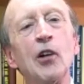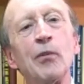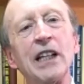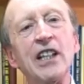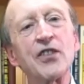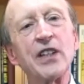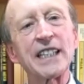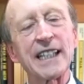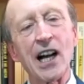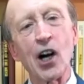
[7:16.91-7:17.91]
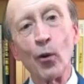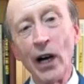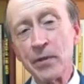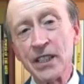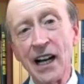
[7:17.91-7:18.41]
Please visit our
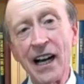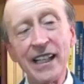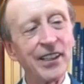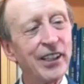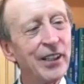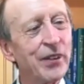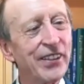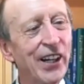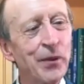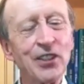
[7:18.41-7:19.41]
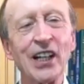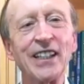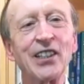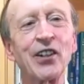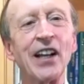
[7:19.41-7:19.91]
website,
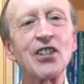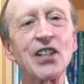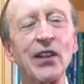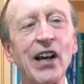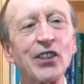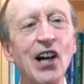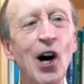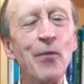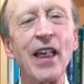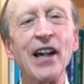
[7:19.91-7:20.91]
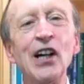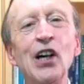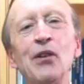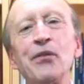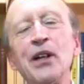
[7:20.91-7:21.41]
hypnotherapytraininginternational.com,
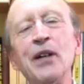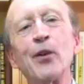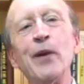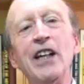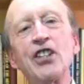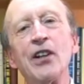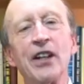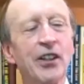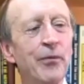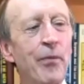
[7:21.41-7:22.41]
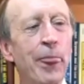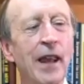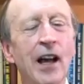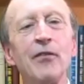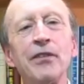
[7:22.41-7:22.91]
for information on it.
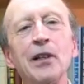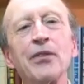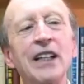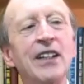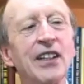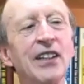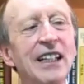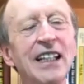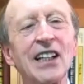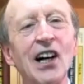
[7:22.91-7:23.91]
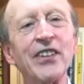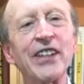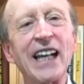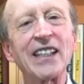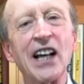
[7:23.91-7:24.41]
And feel free to
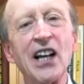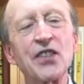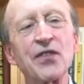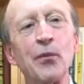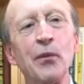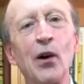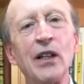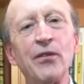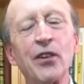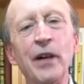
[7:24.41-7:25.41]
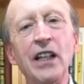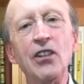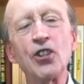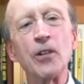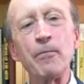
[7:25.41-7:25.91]
contact us for more
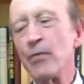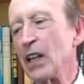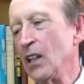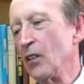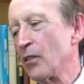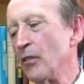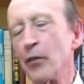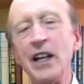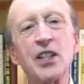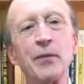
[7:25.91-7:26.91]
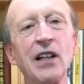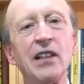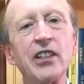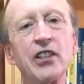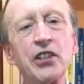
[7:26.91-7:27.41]
information, for information about
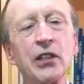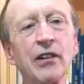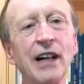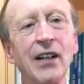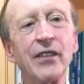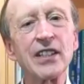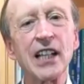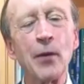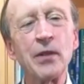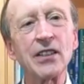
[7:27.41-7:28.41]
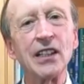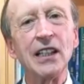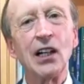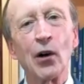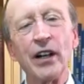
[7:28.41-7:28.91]
literature around the subject,
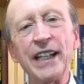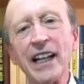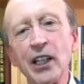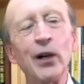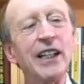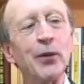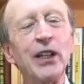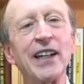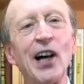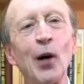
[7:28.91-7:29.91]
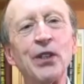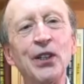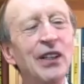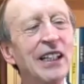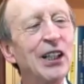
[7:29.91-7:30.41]
or in any way that we can help
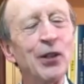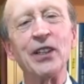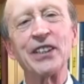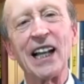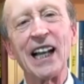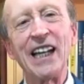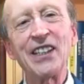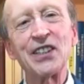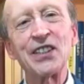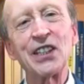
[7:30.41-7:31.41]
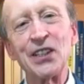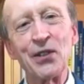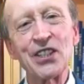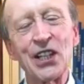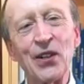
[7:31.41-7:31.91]
you. We're delighted to do
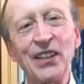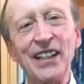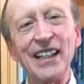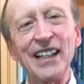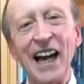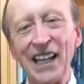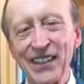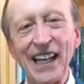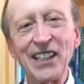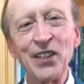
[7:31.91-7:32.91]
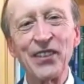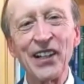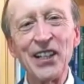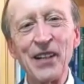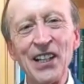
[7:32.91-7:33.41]
so. Thank you
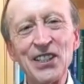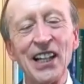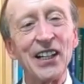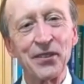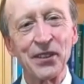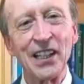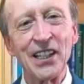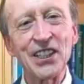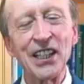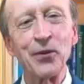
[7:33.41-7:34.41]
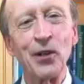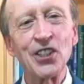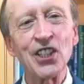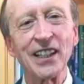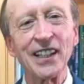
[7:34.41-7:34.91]
very much for listening and watching.